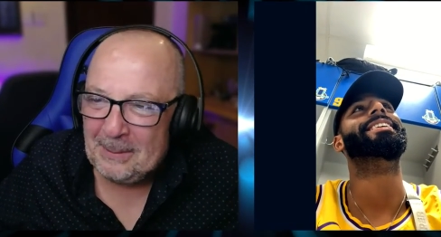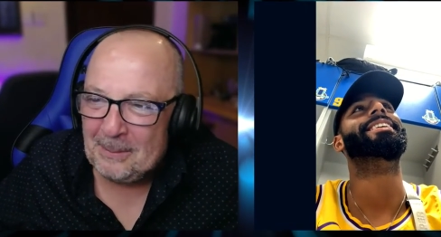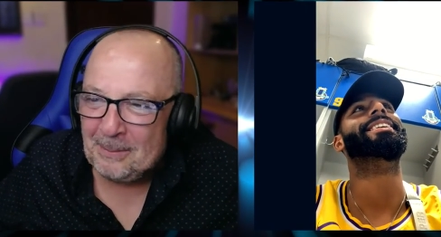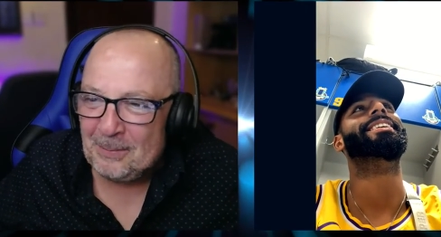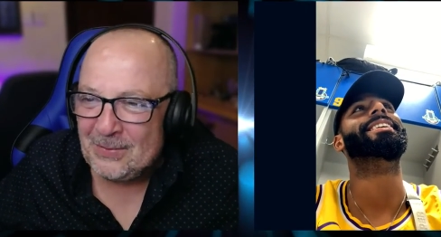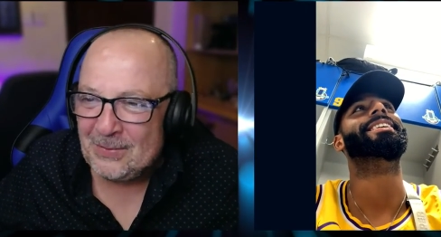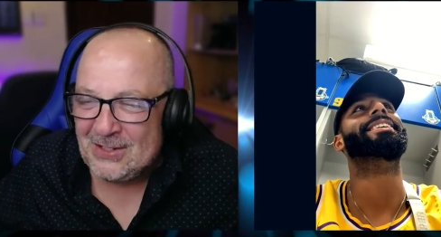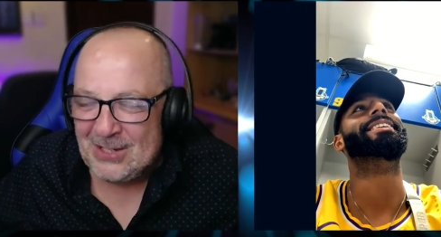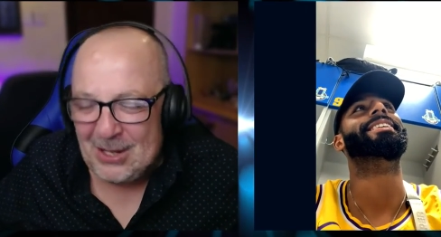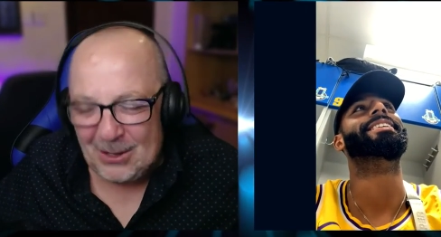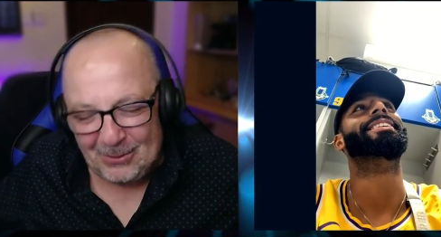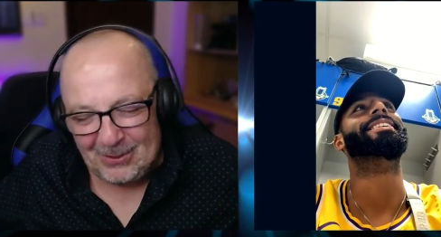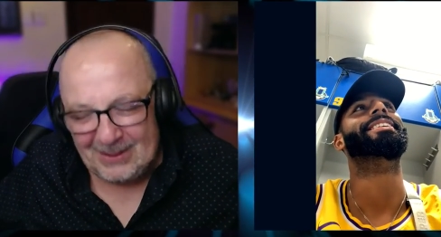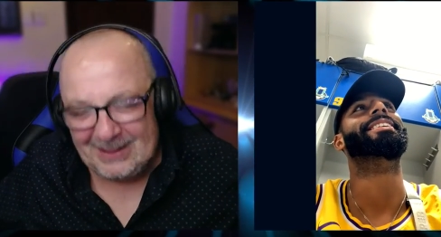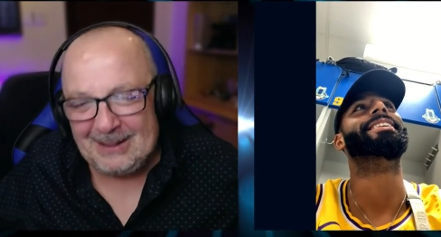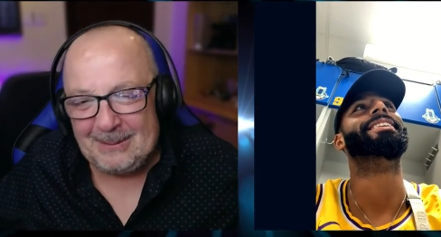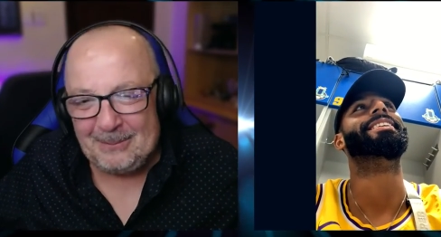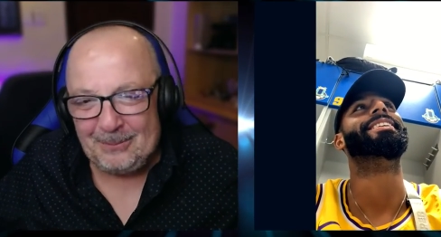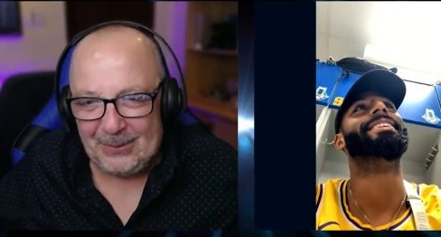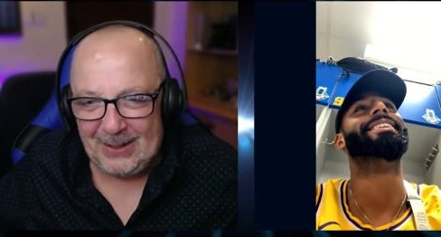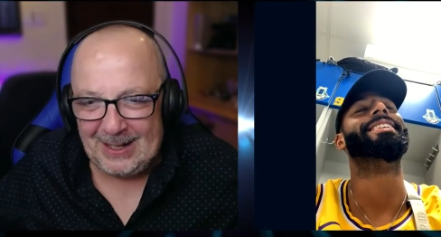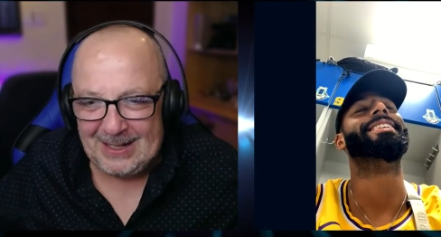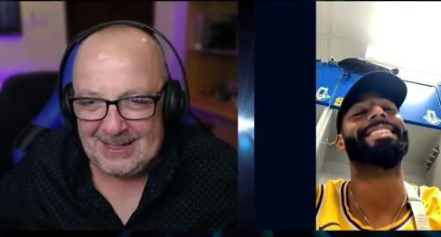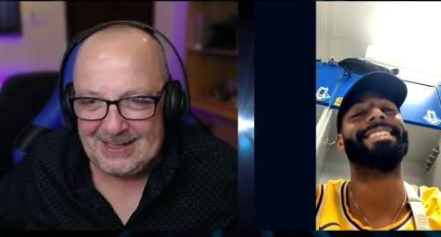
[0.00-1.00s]
Speaker 1: yeah. So, what
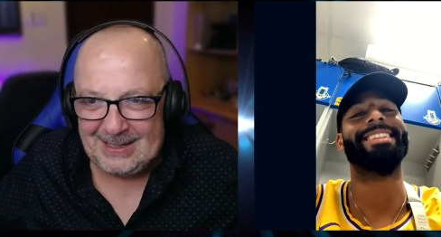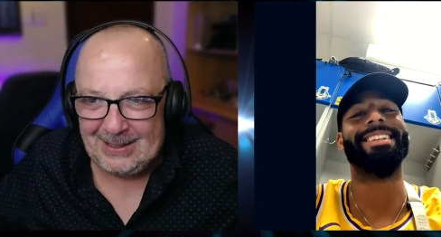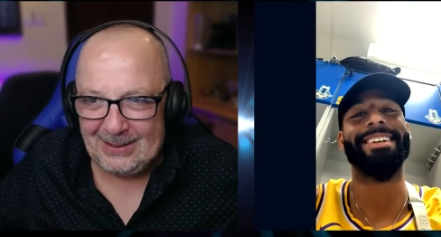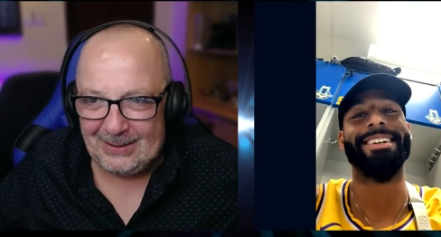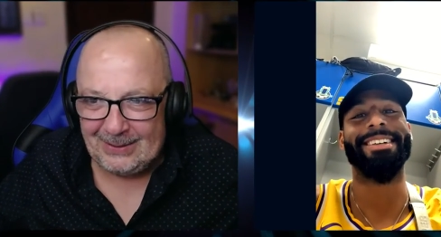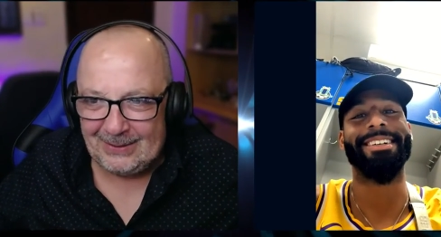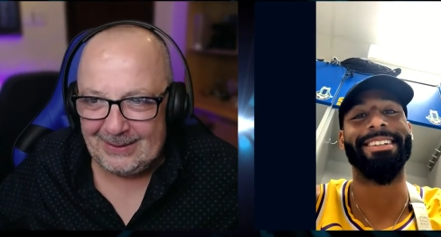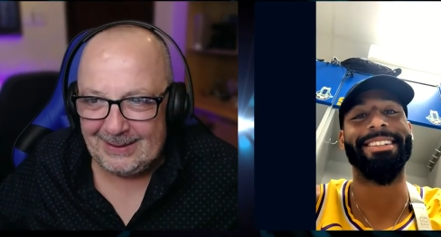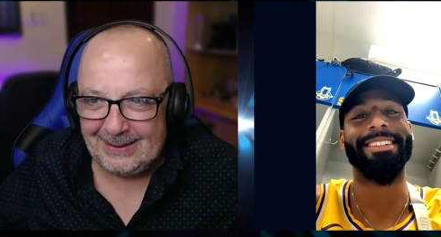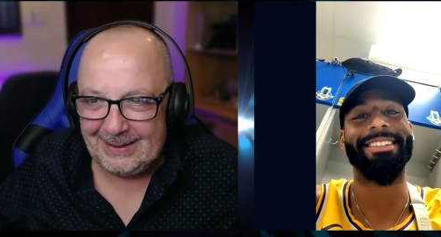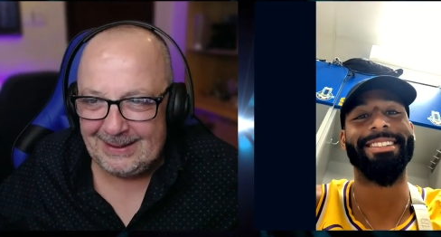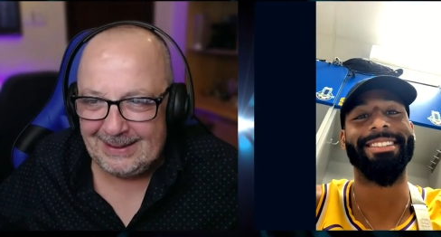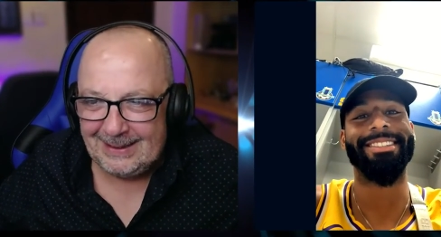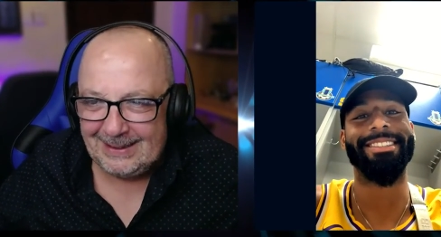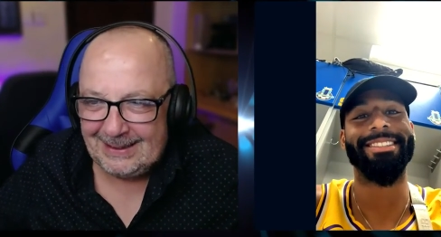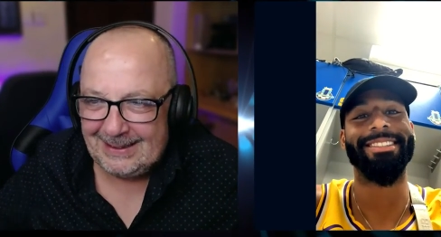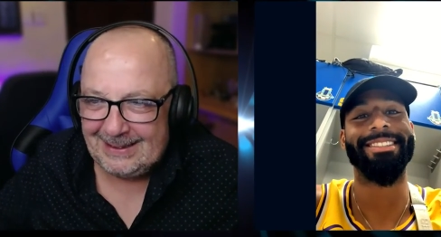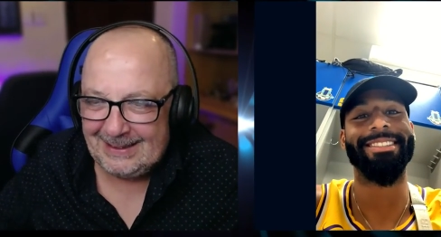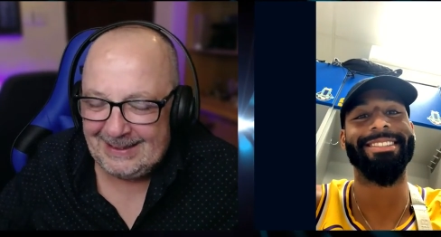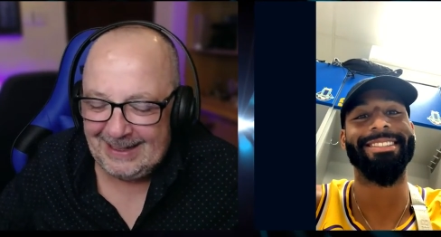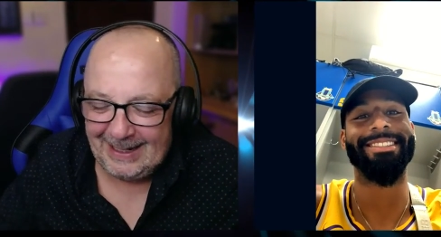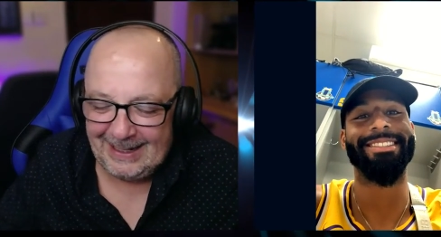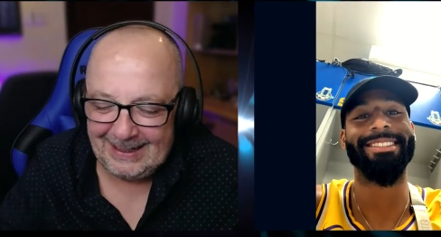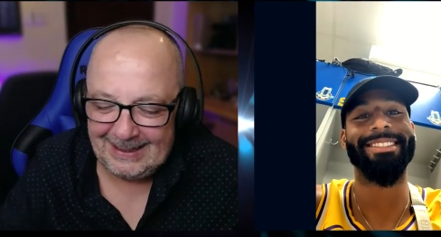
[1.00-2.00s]
impressed you?
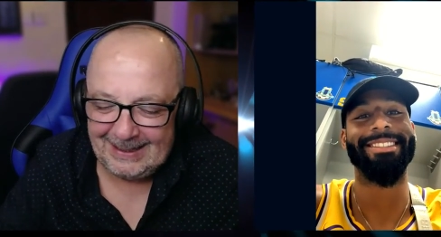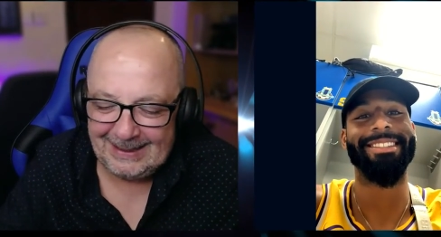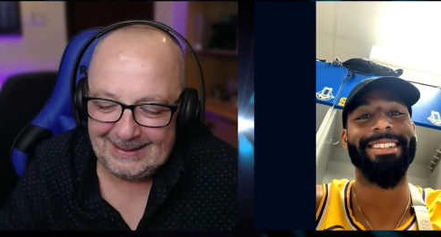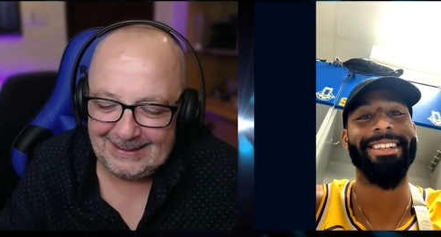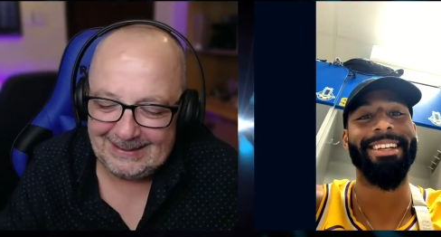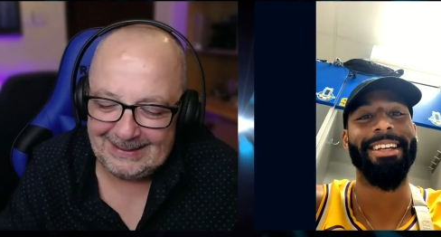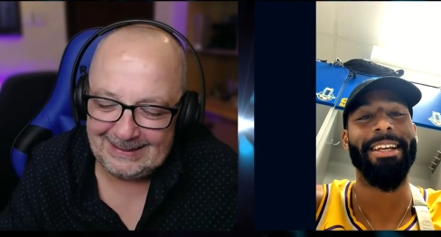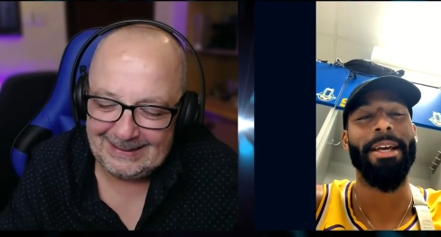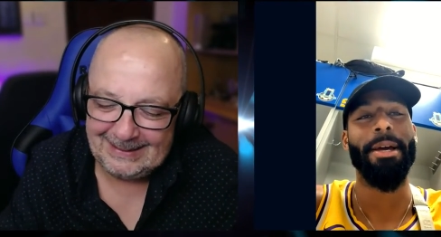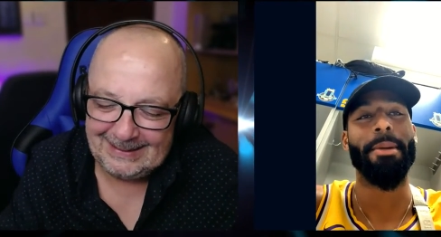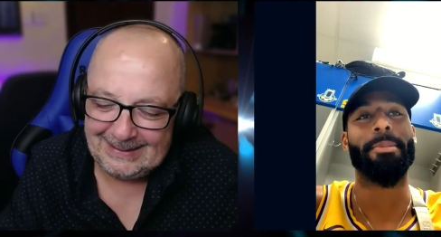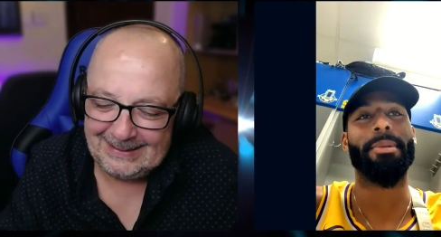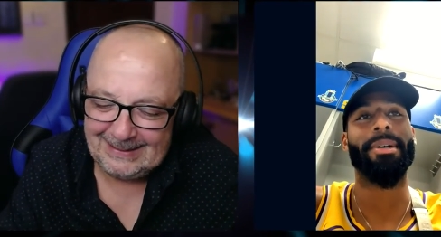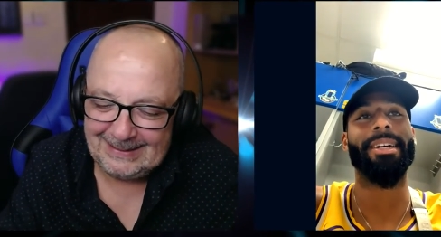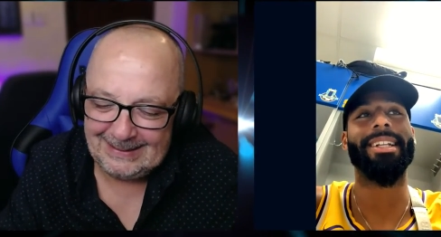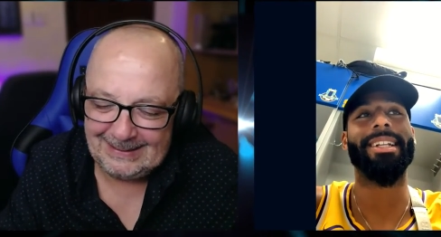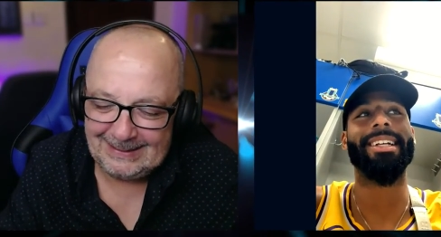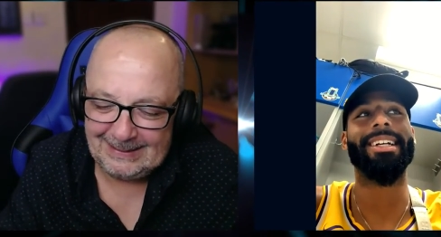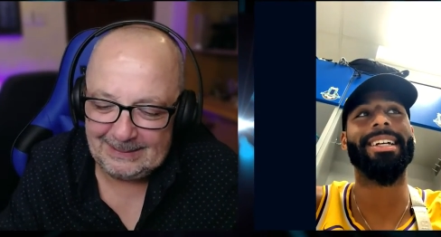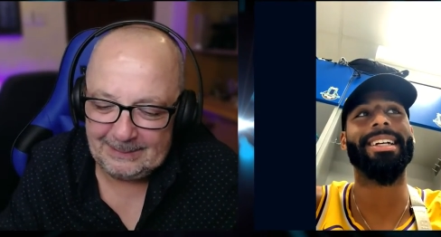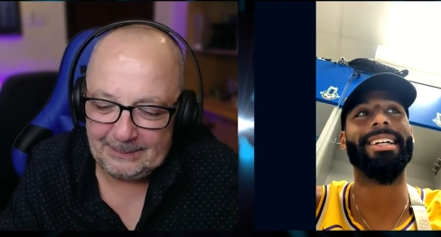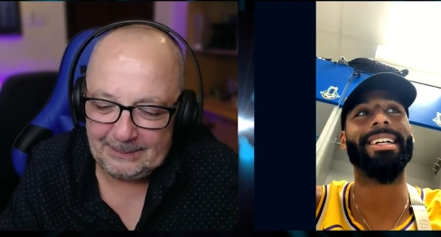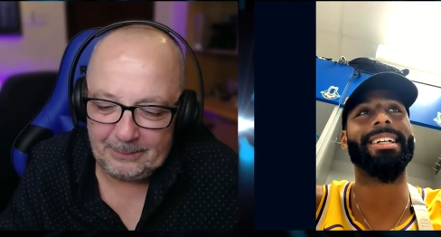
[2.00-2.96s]
Te. But